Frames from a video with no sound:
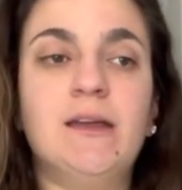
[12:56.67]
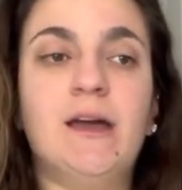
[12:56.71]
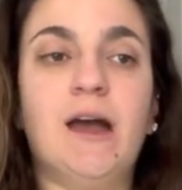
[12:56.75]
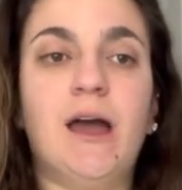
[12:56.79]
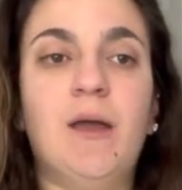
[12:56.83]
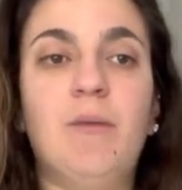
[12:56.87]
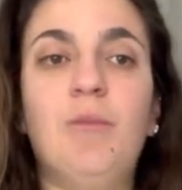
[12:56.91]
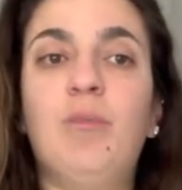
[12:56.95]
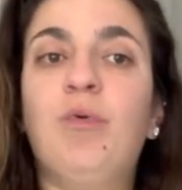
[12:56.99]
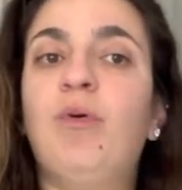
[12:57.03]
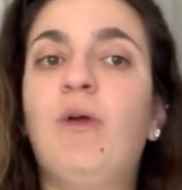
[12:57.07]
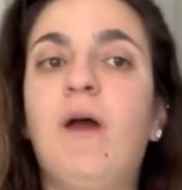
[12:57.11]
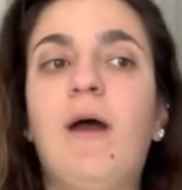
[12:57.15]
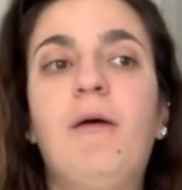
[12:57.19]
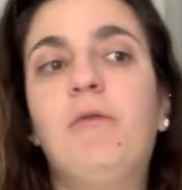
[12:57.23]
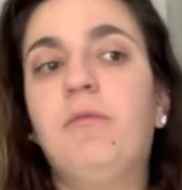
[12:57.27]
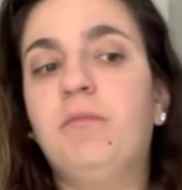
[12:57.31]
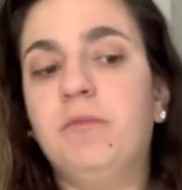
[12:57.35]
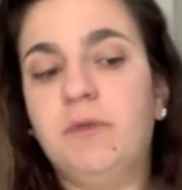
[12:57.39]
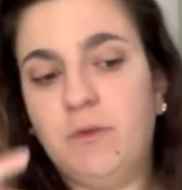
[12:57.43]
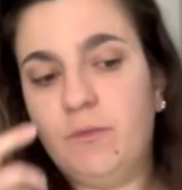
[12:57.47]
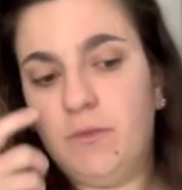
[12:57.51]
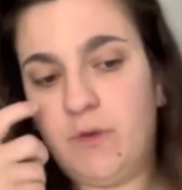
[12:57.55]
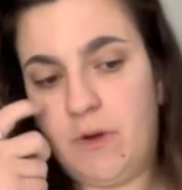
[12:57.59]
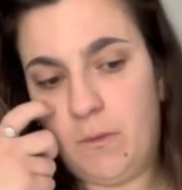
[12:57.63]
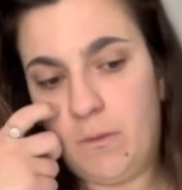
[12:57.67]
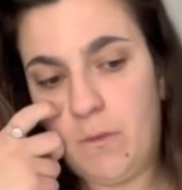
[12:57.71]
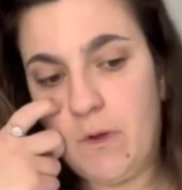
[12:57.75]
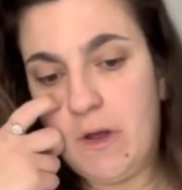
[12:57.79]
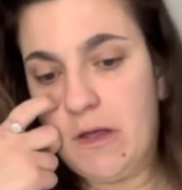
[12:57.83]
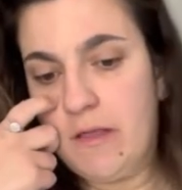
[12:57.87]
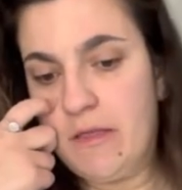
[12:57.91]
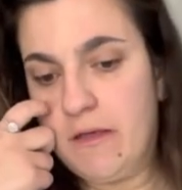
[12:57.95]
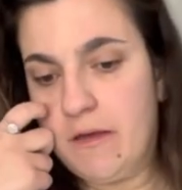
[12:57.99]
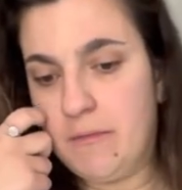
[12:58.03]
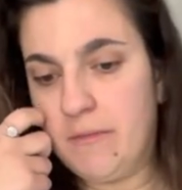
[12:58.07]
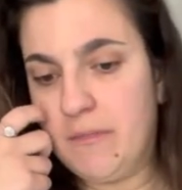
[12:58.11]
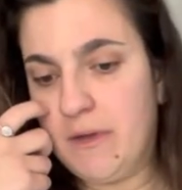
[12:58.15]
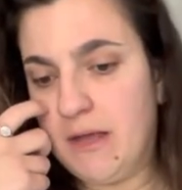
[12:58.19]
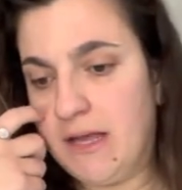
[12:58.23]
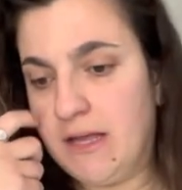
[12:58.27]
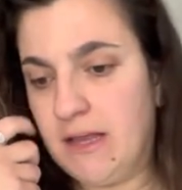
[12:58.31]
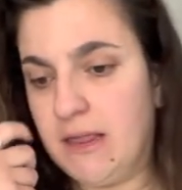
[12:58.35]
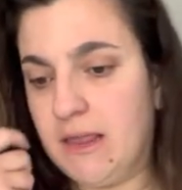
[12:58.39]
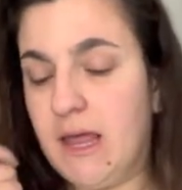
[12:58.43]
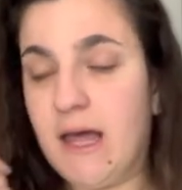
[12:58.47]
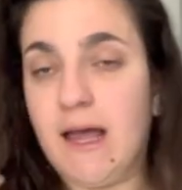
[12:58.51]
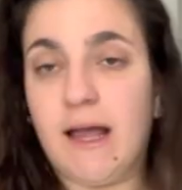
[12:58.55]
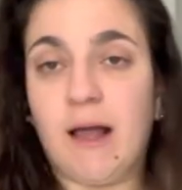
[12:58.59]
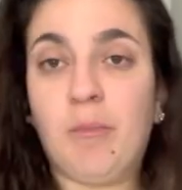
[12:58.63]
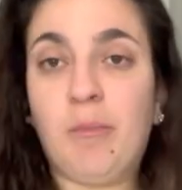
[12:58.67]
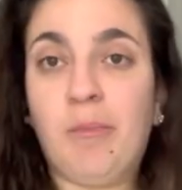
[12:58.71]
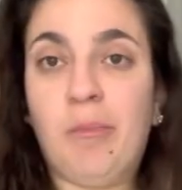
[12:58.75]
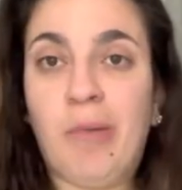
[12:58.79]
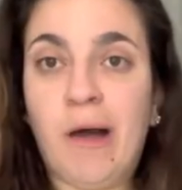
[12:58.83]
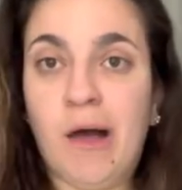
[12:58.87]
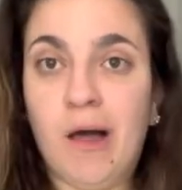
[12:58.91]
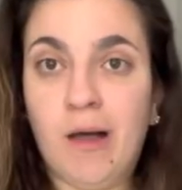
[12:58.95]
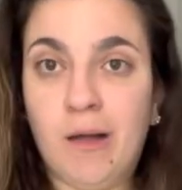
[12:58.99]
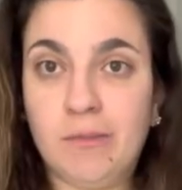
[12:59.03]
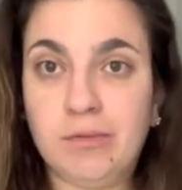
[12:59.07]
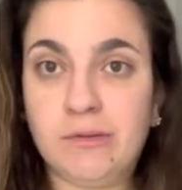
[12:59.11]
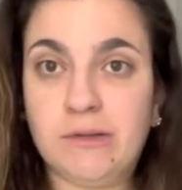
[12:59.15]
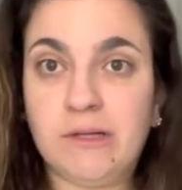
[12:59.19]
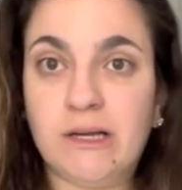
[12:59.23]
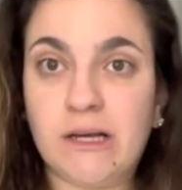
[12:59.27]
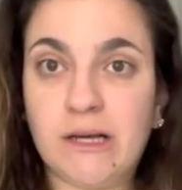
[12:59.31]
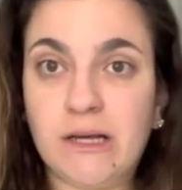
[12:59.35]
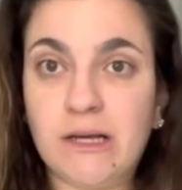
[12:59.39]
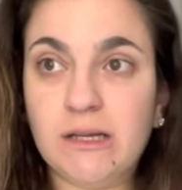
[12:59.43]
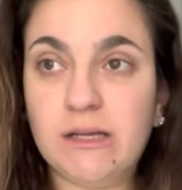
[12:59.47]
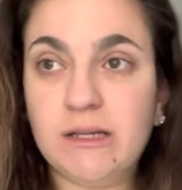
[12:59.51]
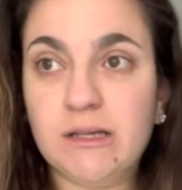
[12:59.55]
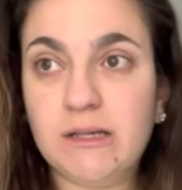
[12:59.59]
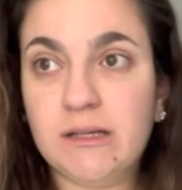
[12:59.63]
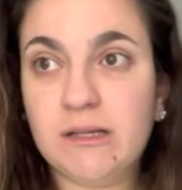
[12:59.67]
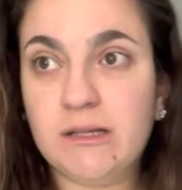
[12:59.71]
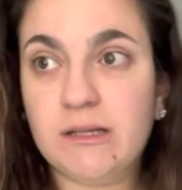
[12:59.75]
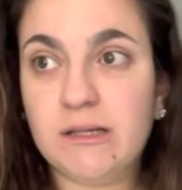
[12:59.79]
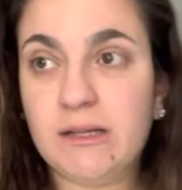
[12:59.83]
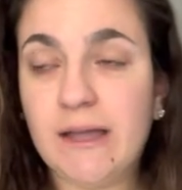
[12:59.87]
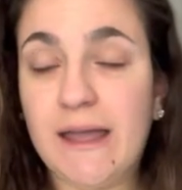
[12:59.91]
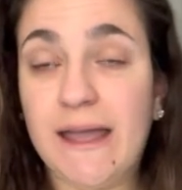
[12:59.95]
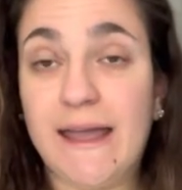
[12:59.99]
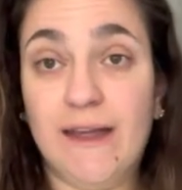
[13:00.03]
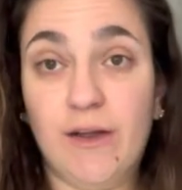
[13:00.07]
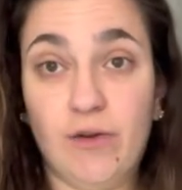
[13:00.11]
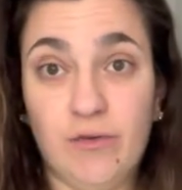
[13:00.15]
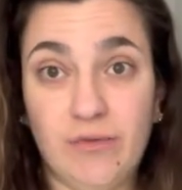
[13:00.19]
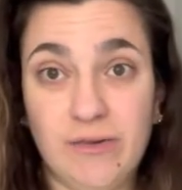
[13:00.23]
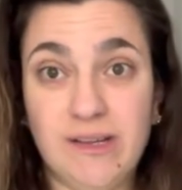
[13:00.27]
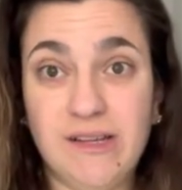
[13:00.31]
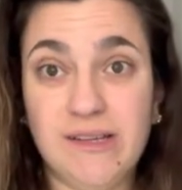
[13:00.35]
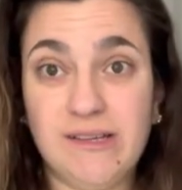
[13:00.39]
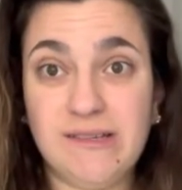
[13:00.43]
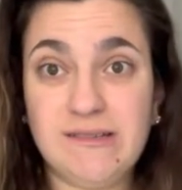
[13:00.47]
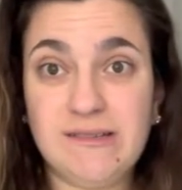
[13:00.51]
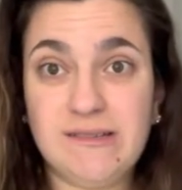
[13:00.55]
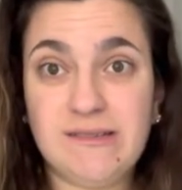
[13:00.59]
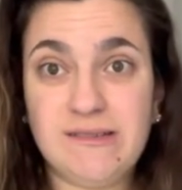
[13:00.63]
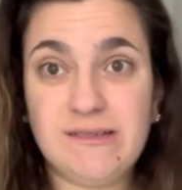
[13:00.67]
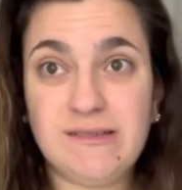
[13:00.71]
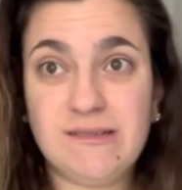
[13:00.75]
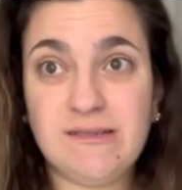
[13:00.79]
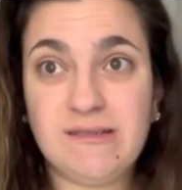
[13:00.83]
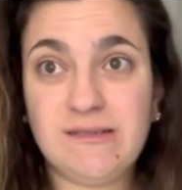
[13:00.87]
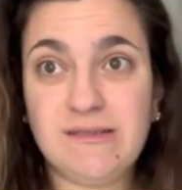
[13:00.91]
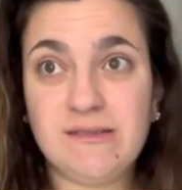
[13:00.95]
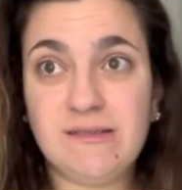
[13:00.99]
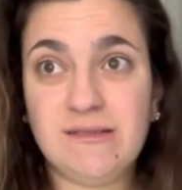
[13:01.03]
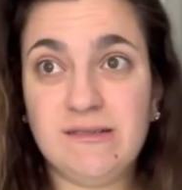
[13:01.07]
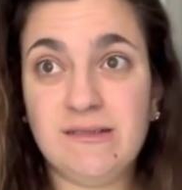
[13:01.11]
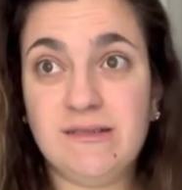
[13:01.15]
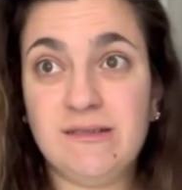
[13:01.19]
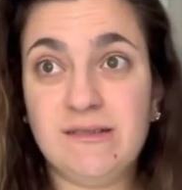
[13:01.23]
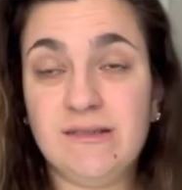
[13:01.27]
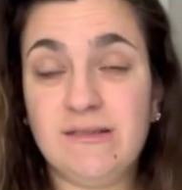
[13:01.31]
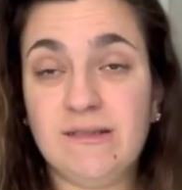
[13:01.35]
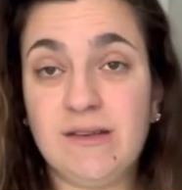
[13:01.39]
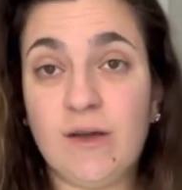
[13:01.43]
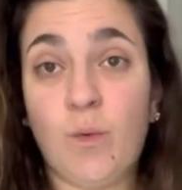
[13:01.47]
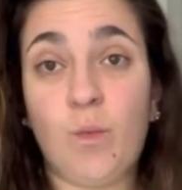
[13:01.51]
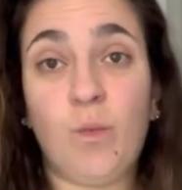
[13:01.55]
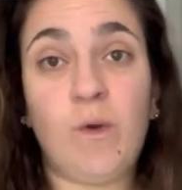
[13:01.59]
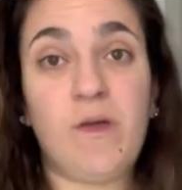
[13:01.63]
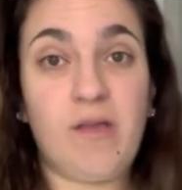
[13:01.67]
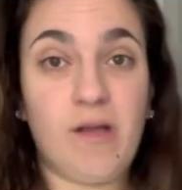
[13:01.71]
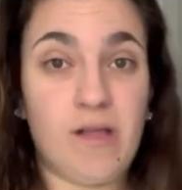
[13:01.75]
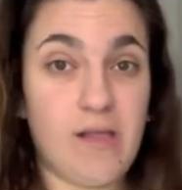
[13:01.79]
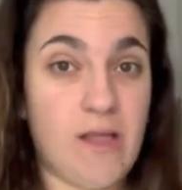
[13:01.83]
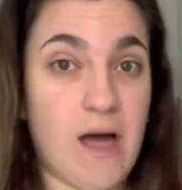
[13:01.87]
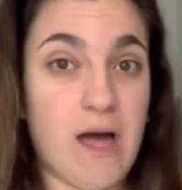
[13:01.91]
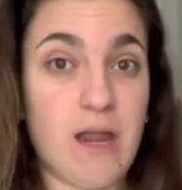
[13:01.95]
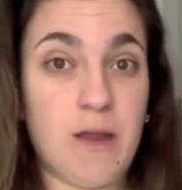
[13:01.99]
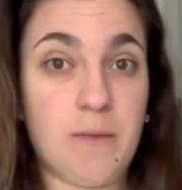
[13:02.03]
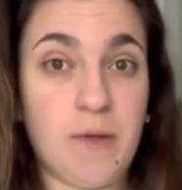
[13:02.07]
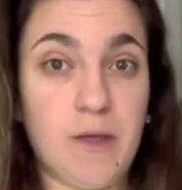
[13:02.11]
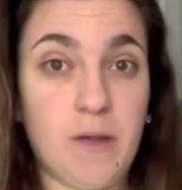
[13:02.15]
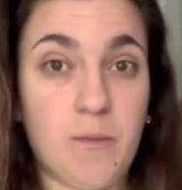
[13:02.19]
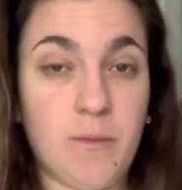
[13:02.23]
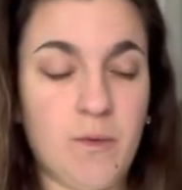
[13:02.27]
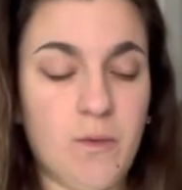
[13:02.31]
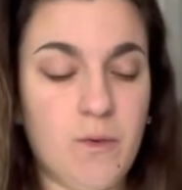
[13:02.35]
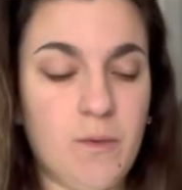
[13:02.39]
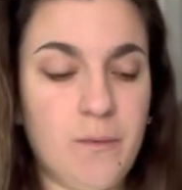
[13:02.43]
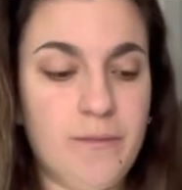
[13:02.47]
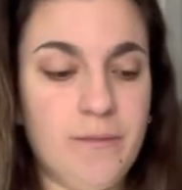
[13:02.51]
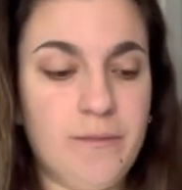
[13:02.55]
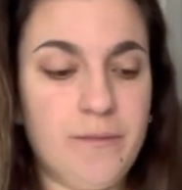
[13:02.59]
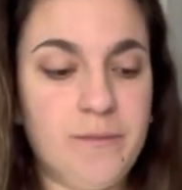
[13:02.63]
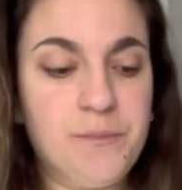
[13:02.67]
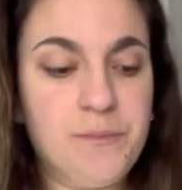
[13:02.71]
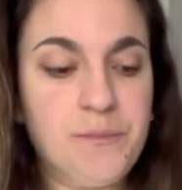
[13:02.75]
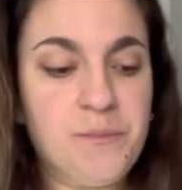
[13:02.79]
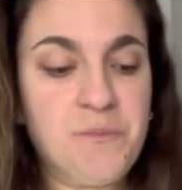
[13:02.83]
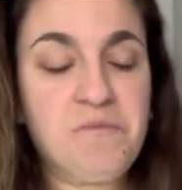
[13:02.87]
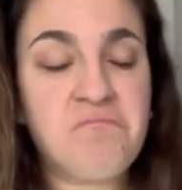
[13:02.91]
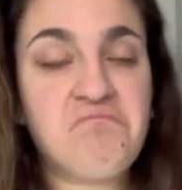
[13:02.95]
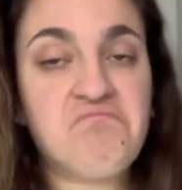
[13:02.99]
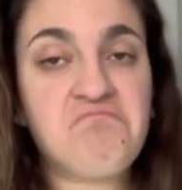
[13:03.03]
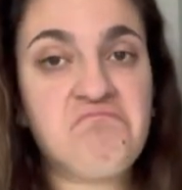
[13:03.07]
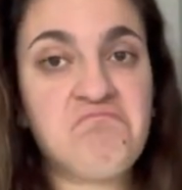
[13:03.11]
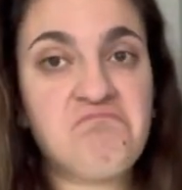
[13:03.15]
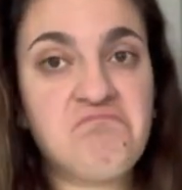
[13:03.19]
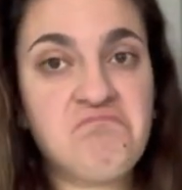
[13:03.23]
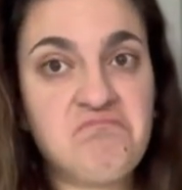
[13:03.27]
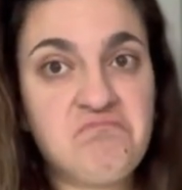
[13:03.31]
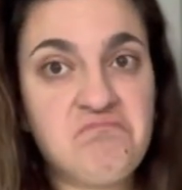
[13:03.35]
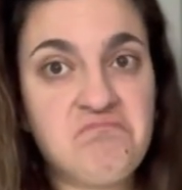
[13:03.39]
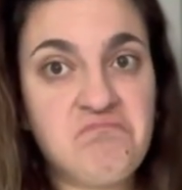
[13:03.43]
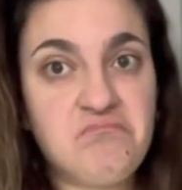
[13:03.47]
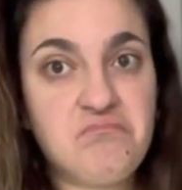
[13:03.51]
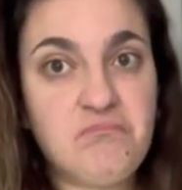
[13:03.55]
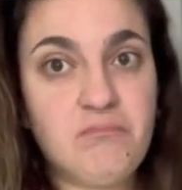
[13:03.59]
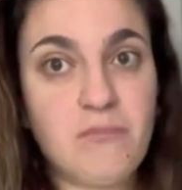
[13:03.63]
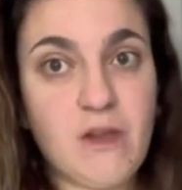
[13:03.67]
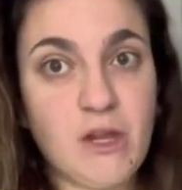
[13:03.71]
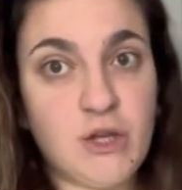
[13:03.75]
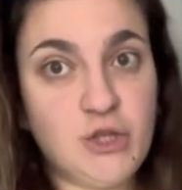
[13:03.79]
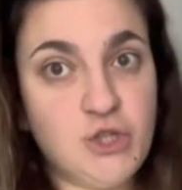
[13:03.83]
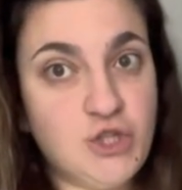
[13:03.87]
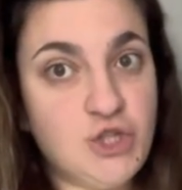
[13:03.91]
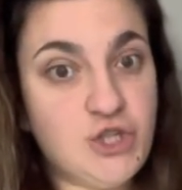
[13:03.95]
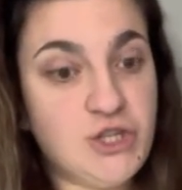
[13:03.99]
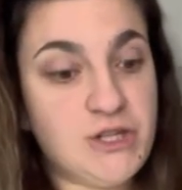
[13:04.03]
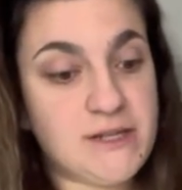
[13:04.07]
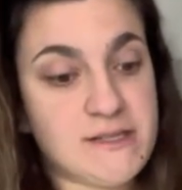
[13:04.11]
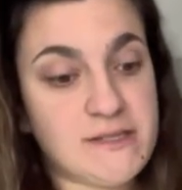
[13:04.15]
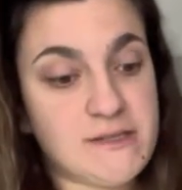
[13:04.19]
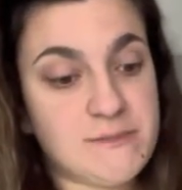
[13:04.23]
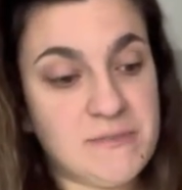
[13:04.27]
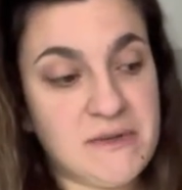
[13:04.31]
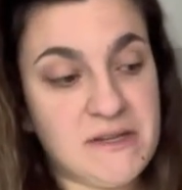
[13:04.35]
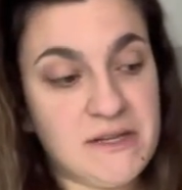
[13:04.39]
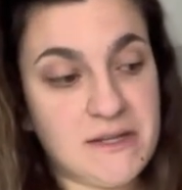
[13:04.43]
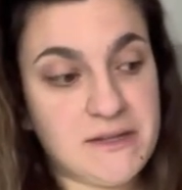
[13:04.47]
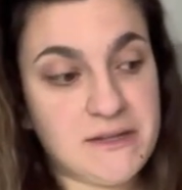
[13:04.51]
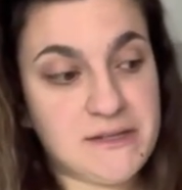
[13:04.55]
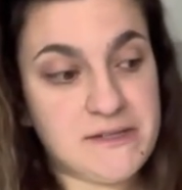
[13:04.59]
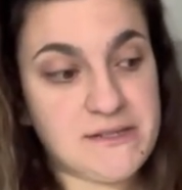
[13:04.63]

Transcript: I probably wouldn't wear them in like public areas with a lot of people. Just be on